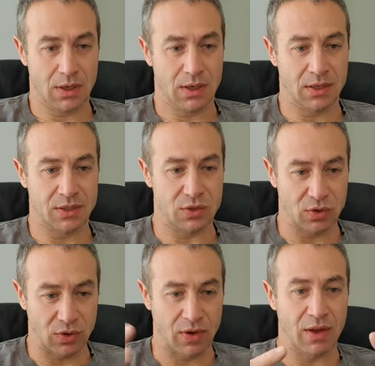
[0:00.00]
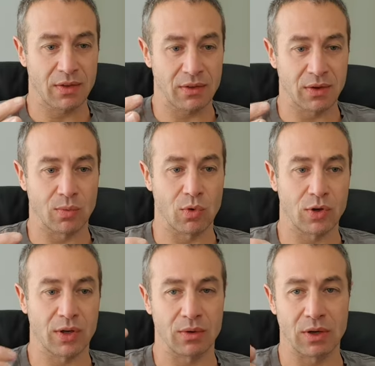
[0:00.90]
as together they're
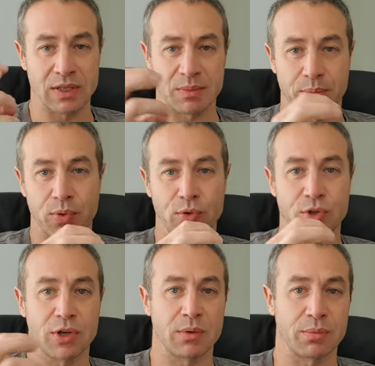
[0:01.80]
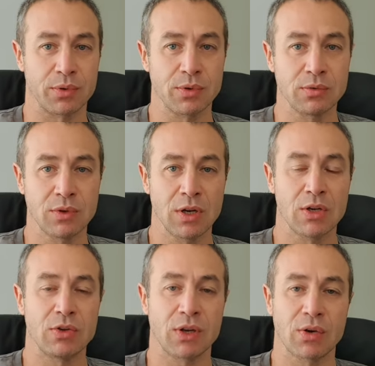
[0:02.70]
working as push and pull
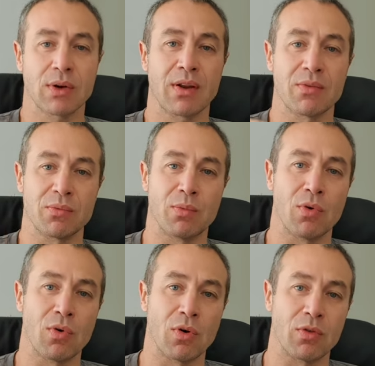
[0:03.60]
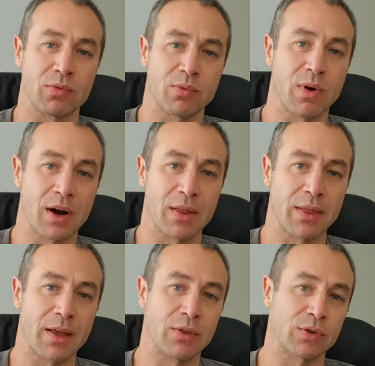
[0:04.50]
you cannot have more of one
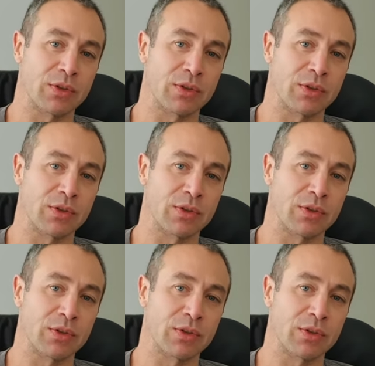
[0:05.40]
and not